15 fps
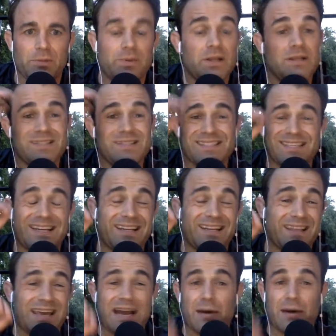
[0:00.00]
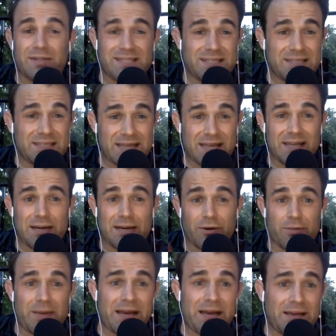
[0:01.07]
But just kind of that out of sight, out
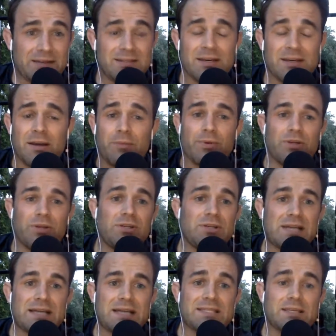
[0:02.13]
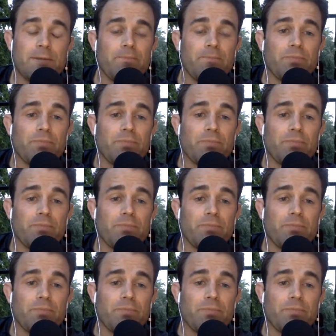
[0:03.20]
of mind, put it in your desk.